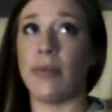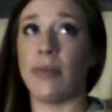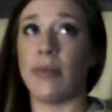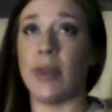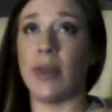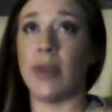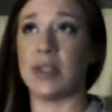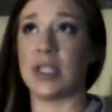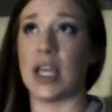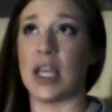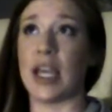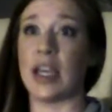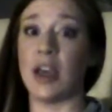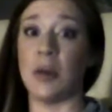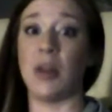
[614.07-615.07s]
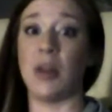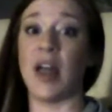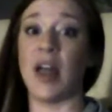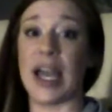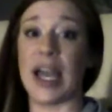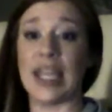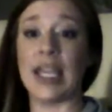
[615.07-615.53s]
it was like apply
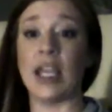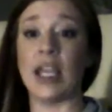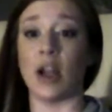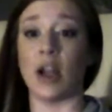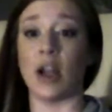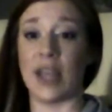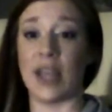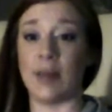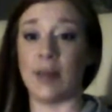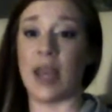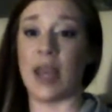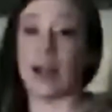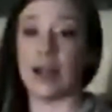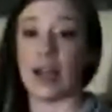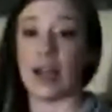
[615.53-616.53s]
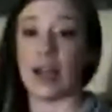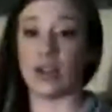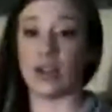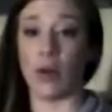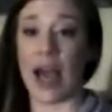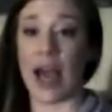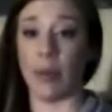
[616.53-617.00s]
here, and they'd made a nice little
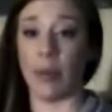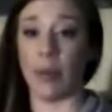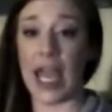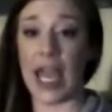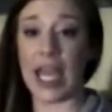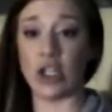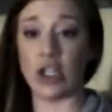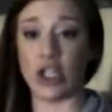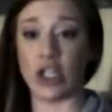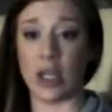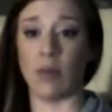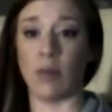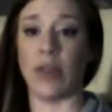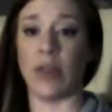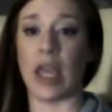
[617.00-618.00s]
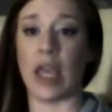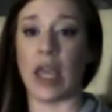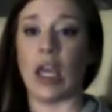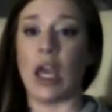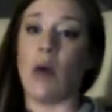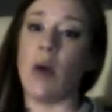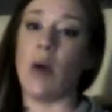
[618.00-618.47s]
application where they can go
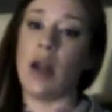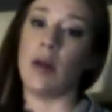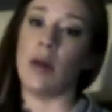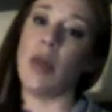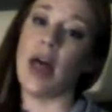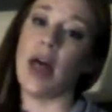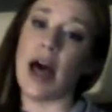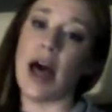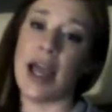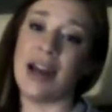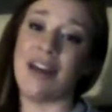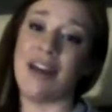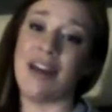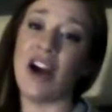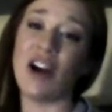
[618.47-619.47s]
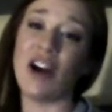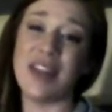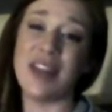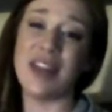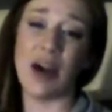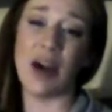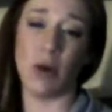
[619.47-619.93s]
in and apply. And I've heard that
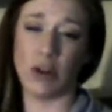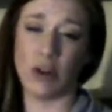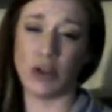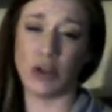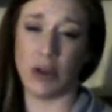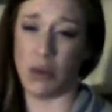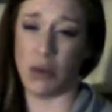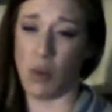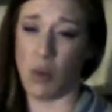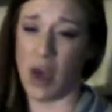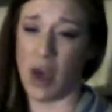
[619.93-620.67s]
works really well.